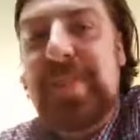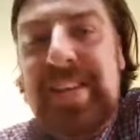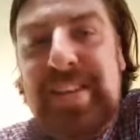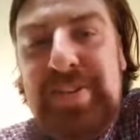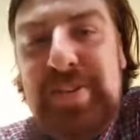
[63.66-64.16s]

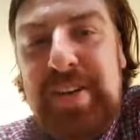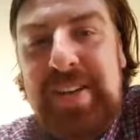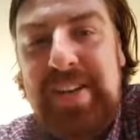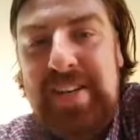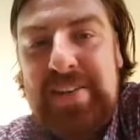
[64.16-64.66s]
he can join
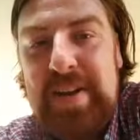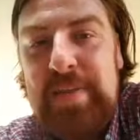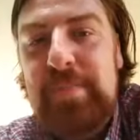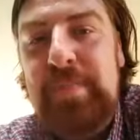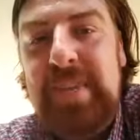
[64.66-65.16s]
in any
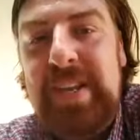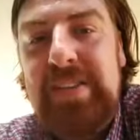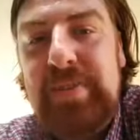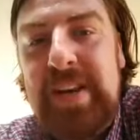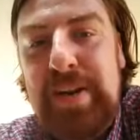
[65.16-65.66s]
time.
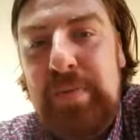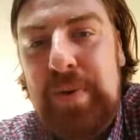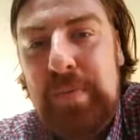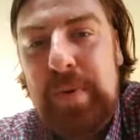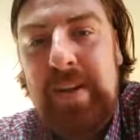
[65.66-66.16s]
He's right here
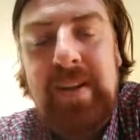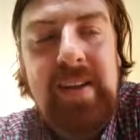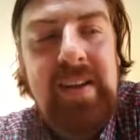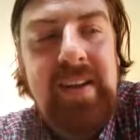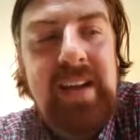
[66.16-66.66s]
with me.
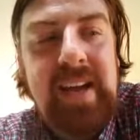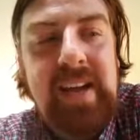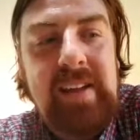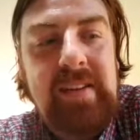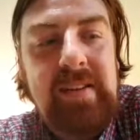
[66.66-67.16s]

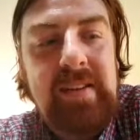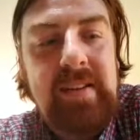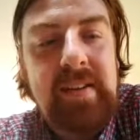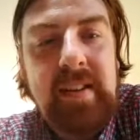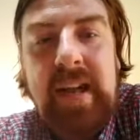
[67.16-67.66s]
And
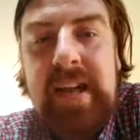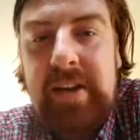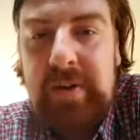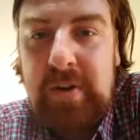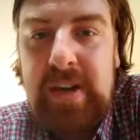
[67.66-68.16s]

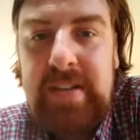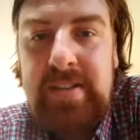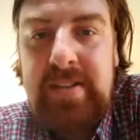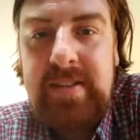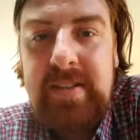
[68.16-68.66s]
like
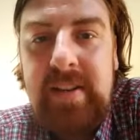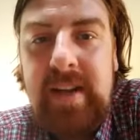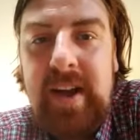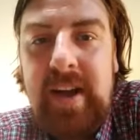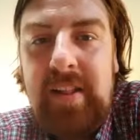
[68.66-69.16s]
Chris,
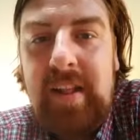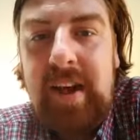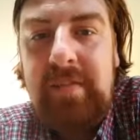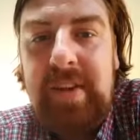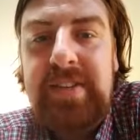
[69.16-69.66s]
a
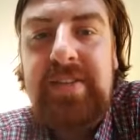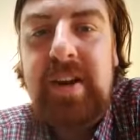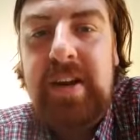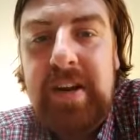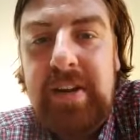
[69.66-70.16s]
lot of us
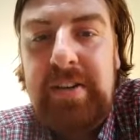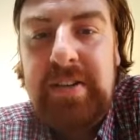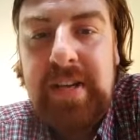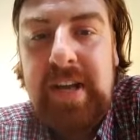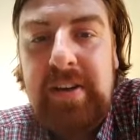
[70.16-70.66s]
are here
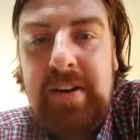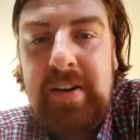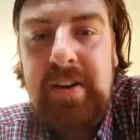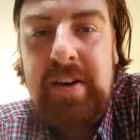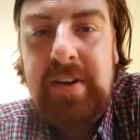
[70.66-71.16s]

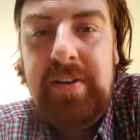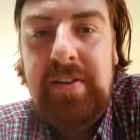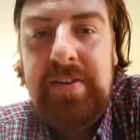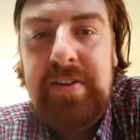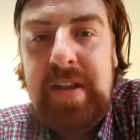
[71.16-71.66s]
together under
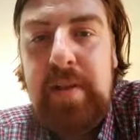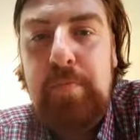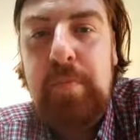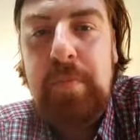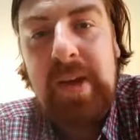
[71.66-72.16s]
the
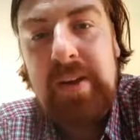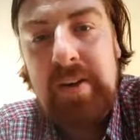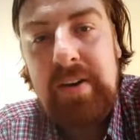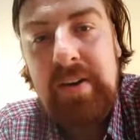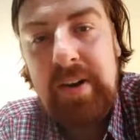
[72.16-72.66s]
same
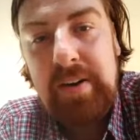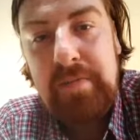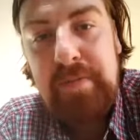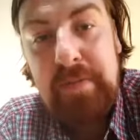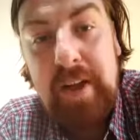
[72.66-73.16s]
banner
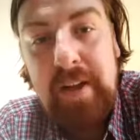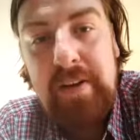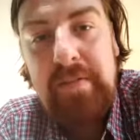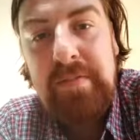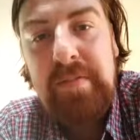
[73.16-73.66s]
of
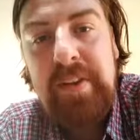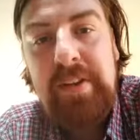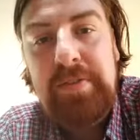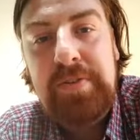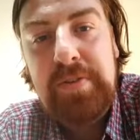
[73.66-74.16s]
love
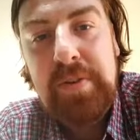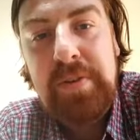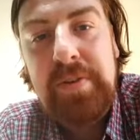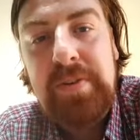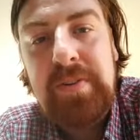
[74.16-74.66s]
and
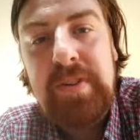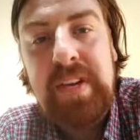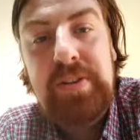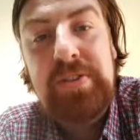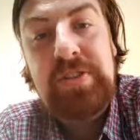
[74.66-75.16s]
truth
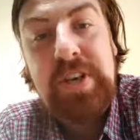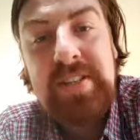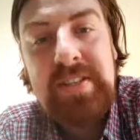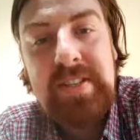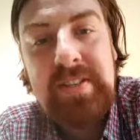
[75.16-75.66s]
and
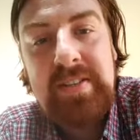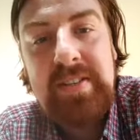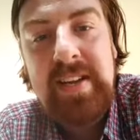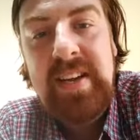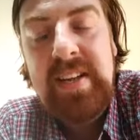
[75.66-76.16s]

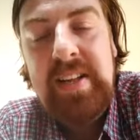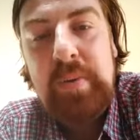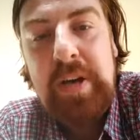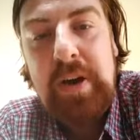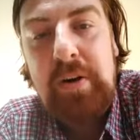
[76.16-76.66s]
justice that
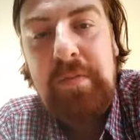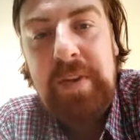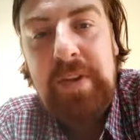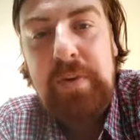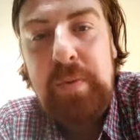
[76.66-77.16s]
we all
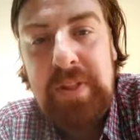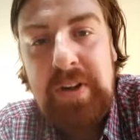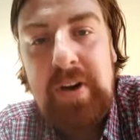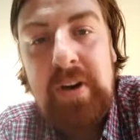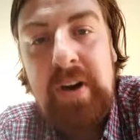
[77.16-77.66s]
feel
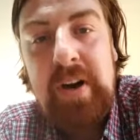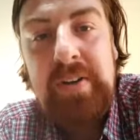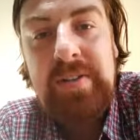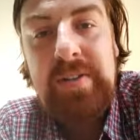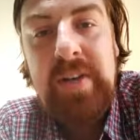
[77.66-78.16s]
within our
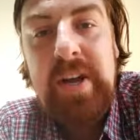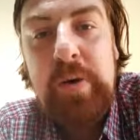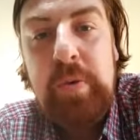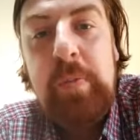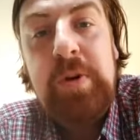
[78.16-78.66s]
hearts.
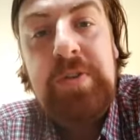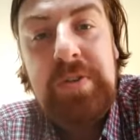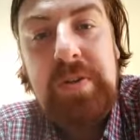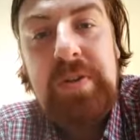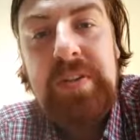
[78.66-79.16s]
We
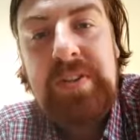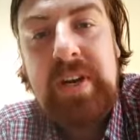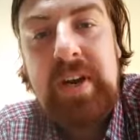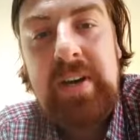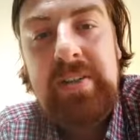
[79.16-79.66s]
pursue this
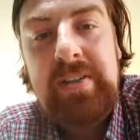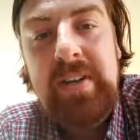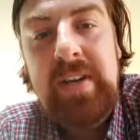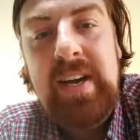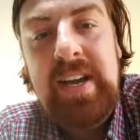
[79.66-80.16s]
cause,
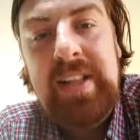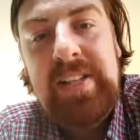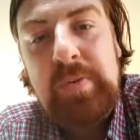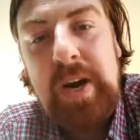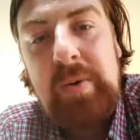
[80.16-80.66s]
and
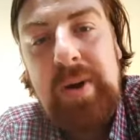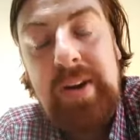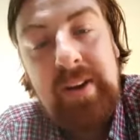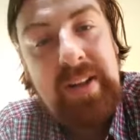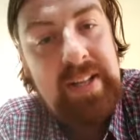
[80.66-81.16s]
that's why we're
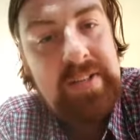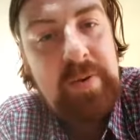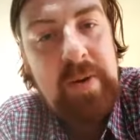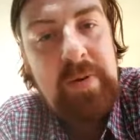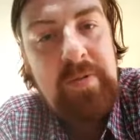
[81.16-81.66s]
here, and that's
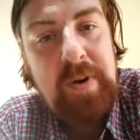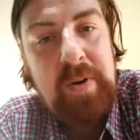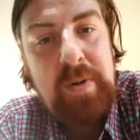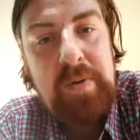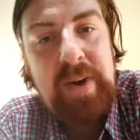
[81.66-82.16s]
why we
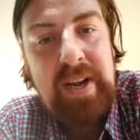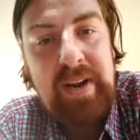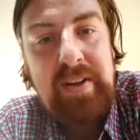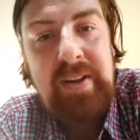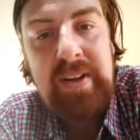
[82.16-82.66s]
follow Lord
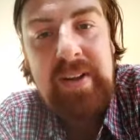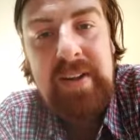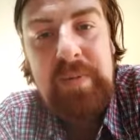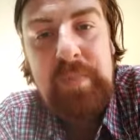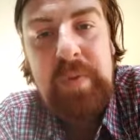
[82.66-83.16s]
RayEl.
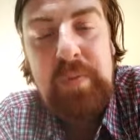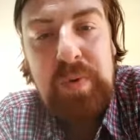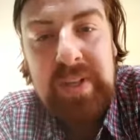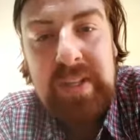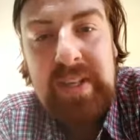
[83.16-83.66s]

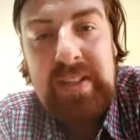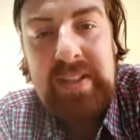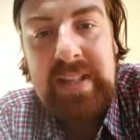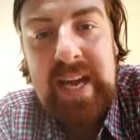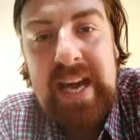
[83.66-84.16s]
Really,
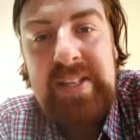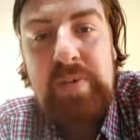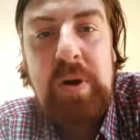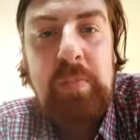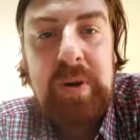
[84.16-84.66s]
that's
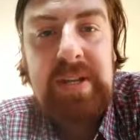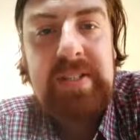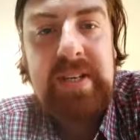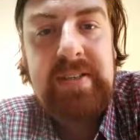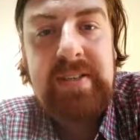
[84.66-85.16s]
what
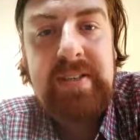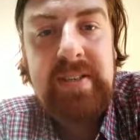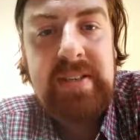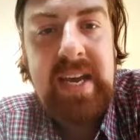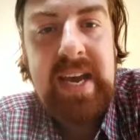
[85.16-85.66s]
brings us
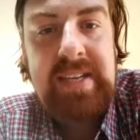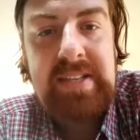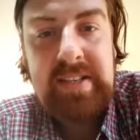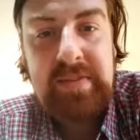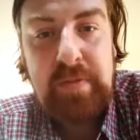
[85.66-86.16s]
to
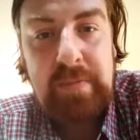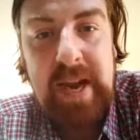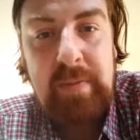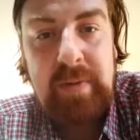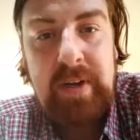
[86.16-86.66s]
Exodus from
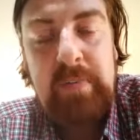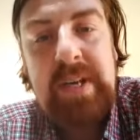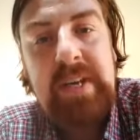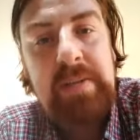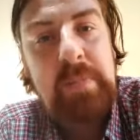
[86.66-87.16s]
Babylon,
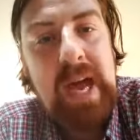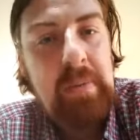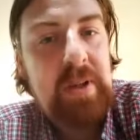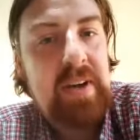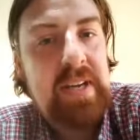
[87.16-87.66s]
because
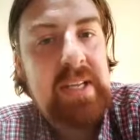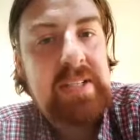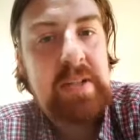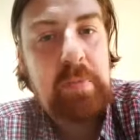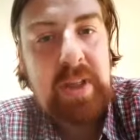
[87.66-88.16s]
Babylon
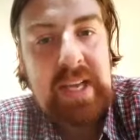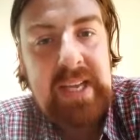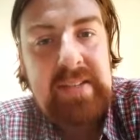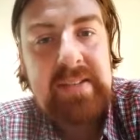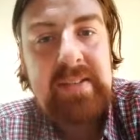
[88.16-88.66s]
is the
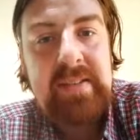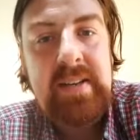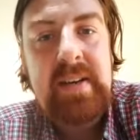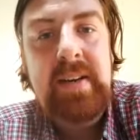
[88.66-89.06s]
place